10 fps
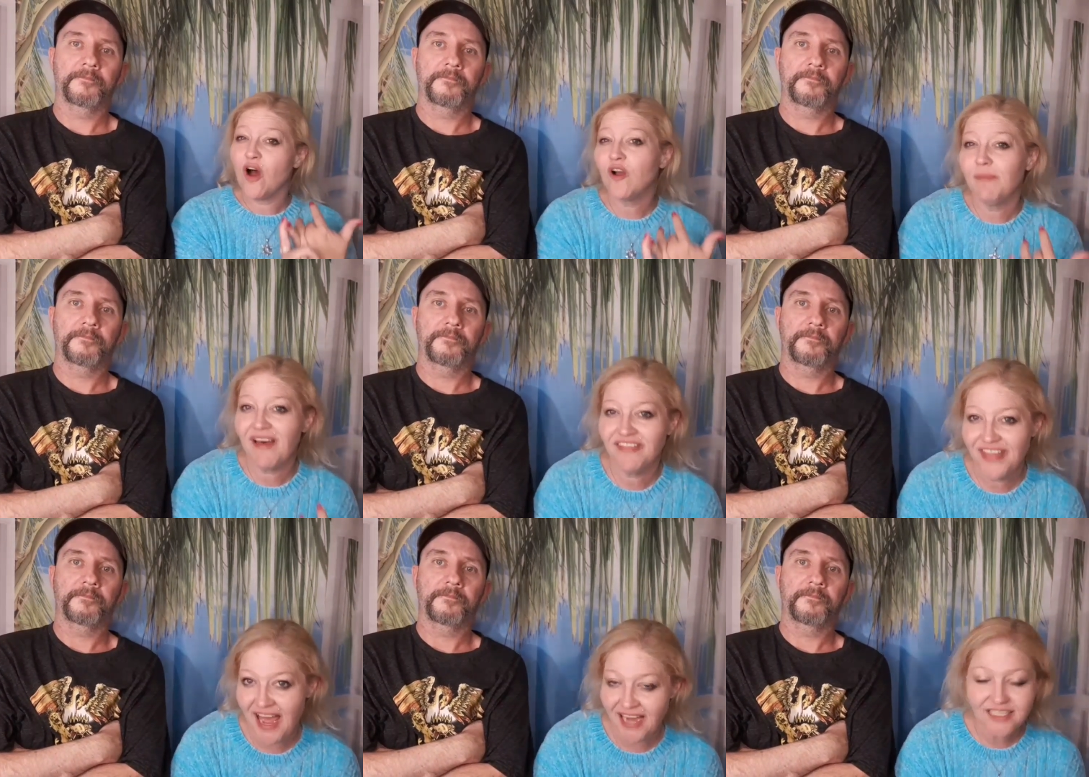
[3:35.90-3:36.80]
Speaker 1: Talk about
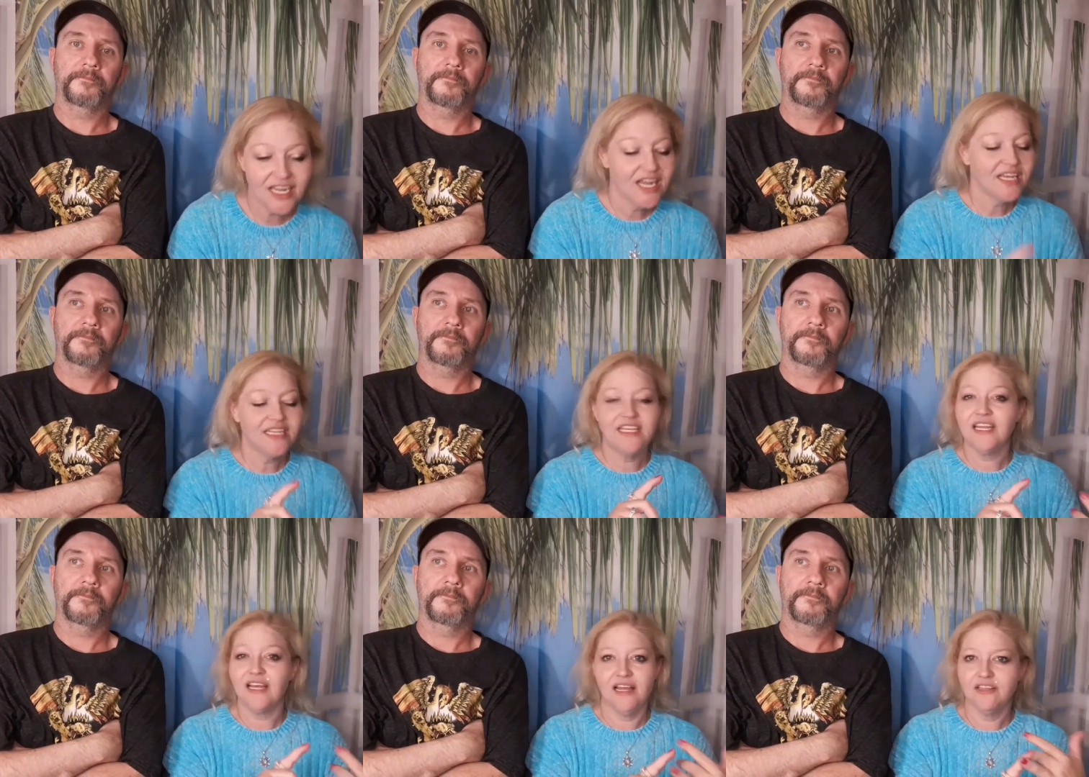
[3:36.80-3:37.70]
that.
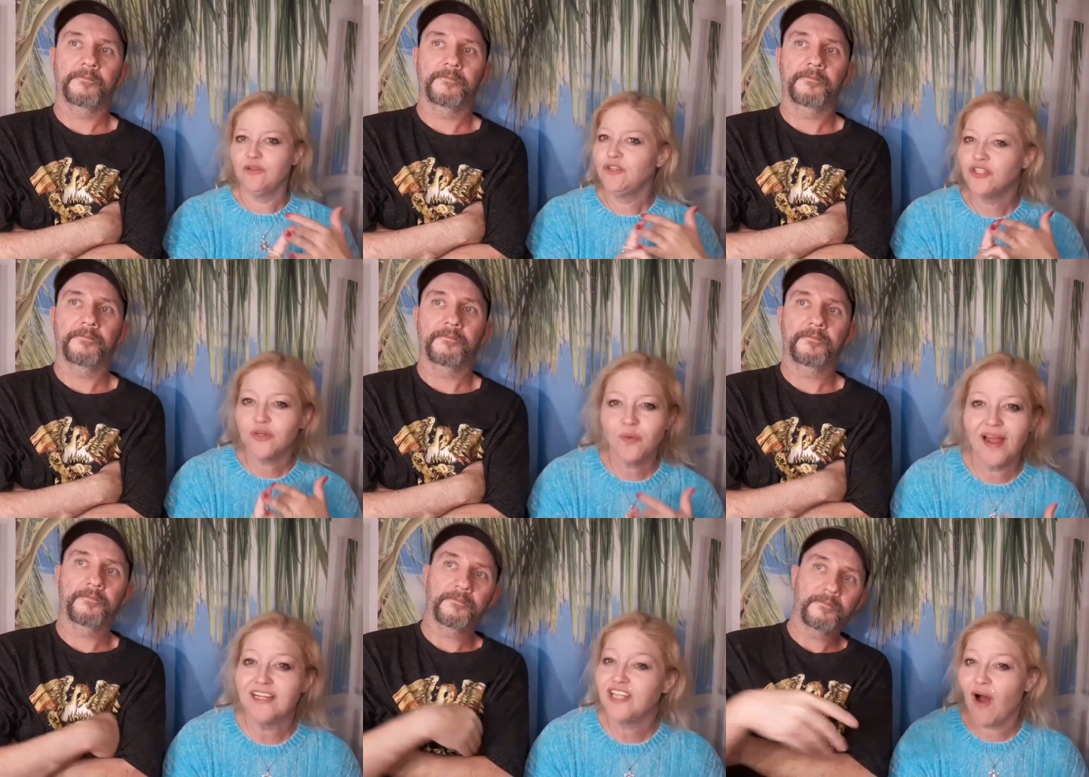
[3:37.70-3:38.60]
Get uh, lose your
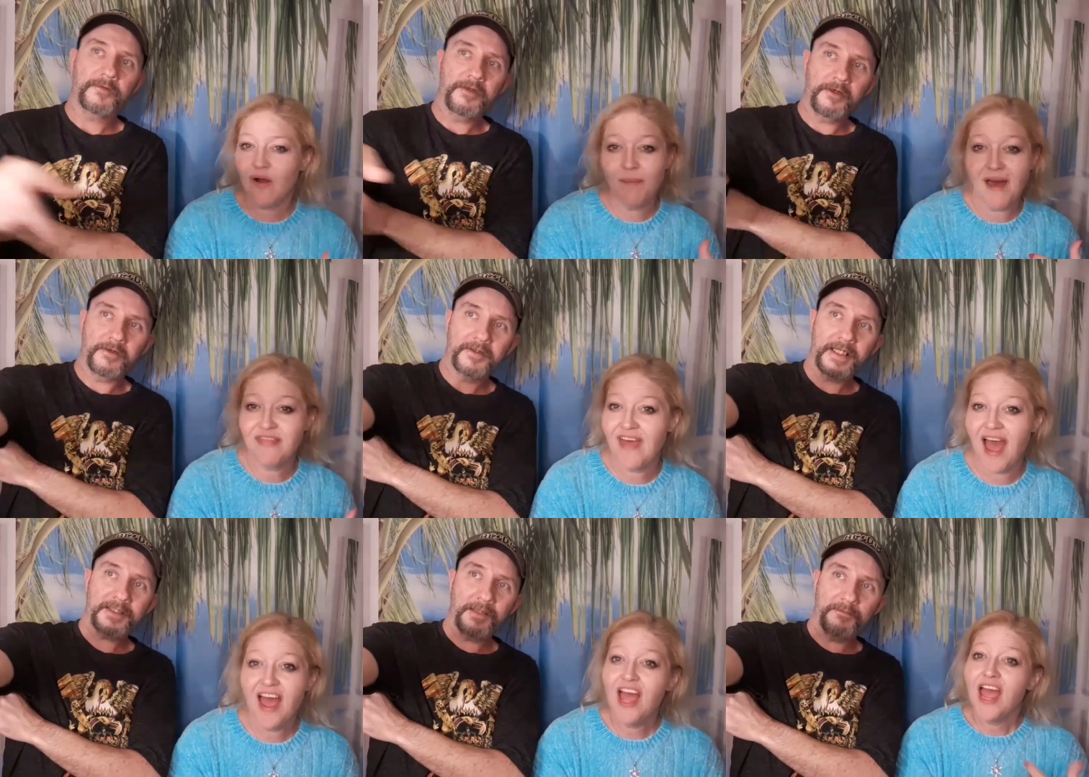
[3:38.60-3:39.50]
weight. Talk about that.
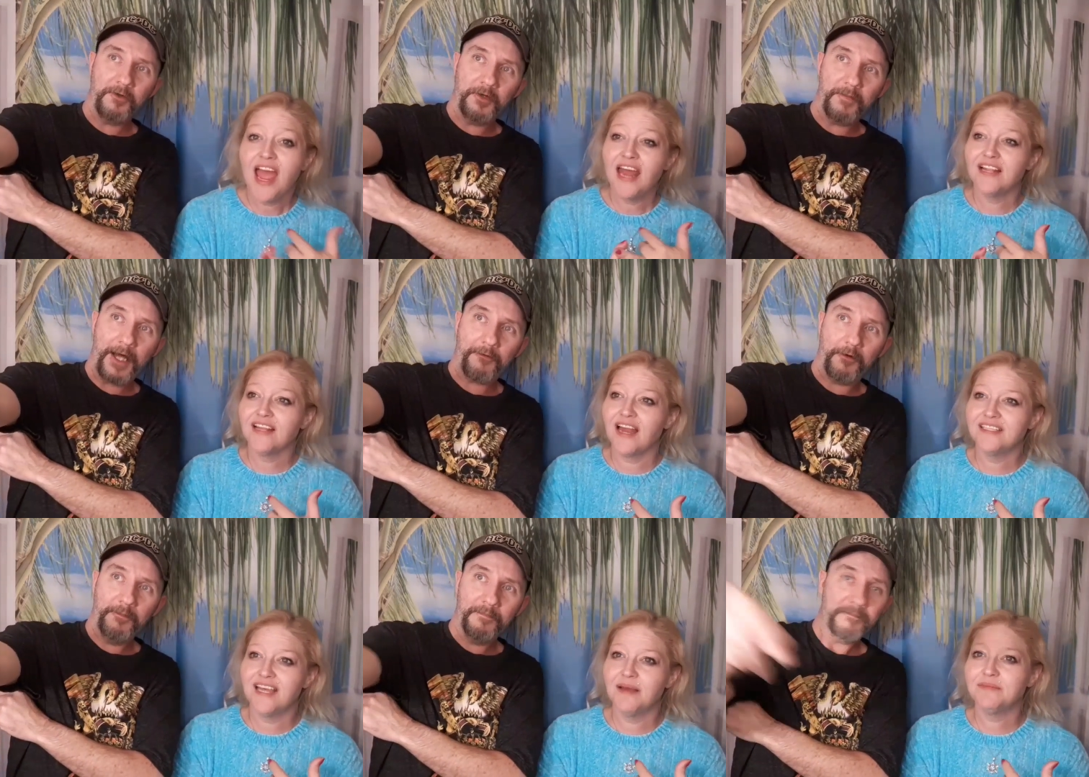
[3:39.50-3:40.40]
That's something new in and the bathroom. A
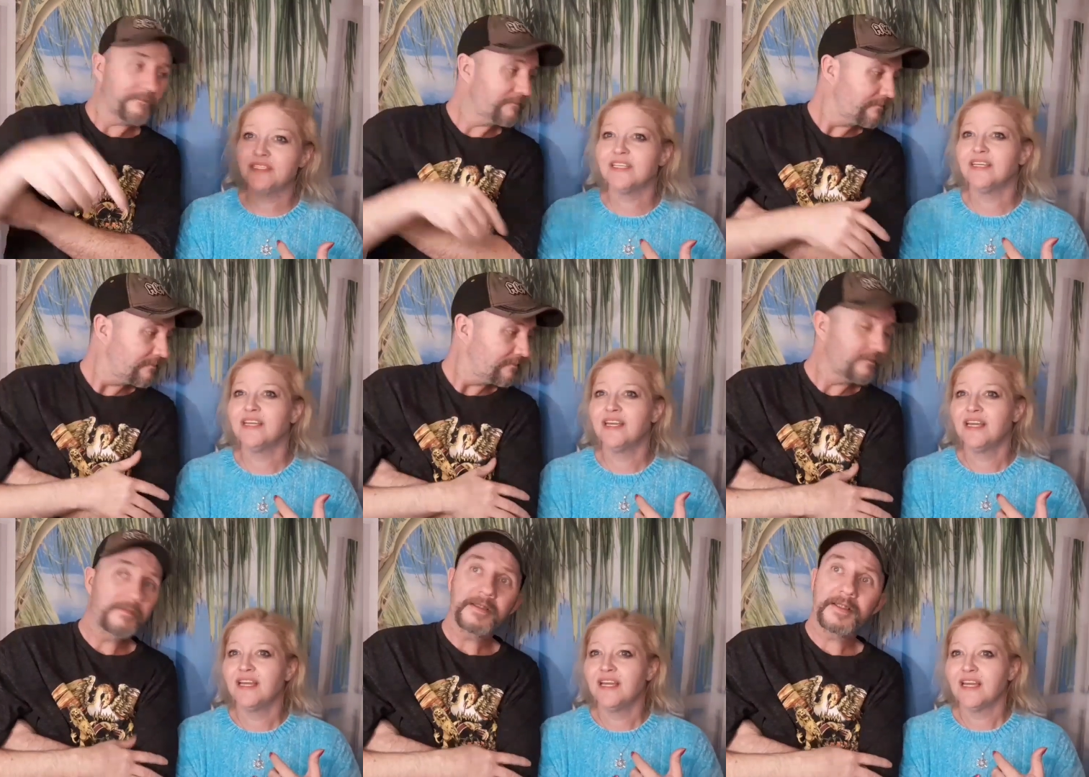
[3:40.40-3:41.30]
lot of times,
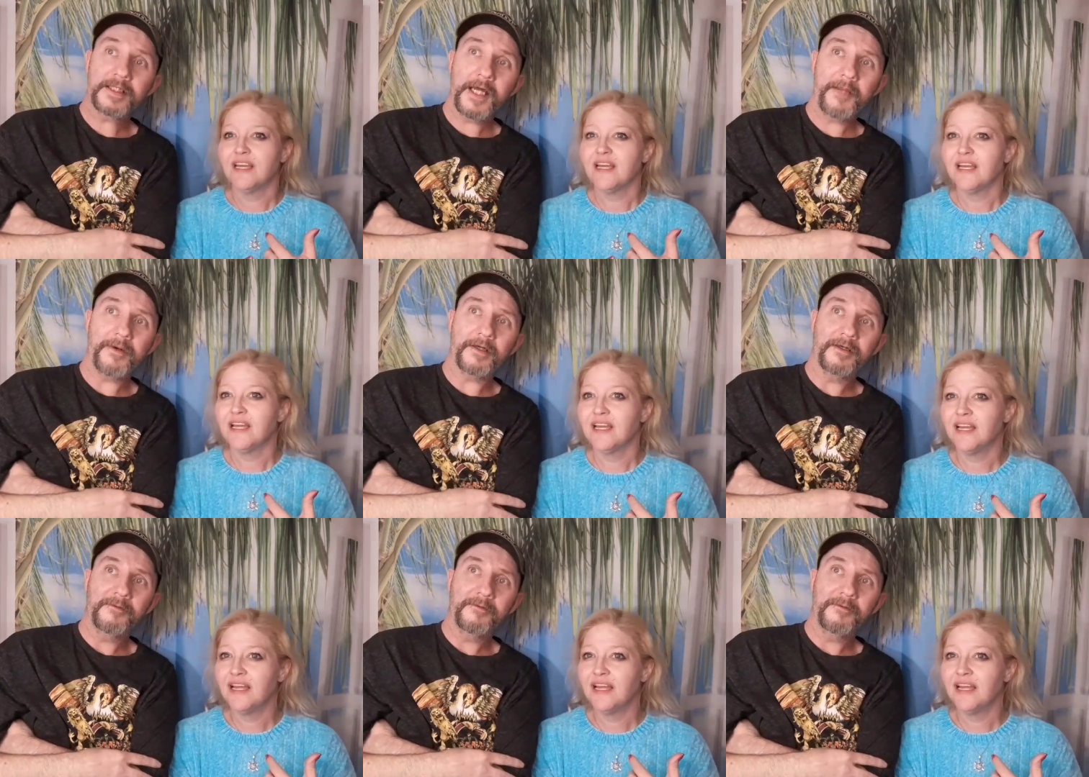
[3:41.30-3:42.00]
Speaker 2: it's a ladybug.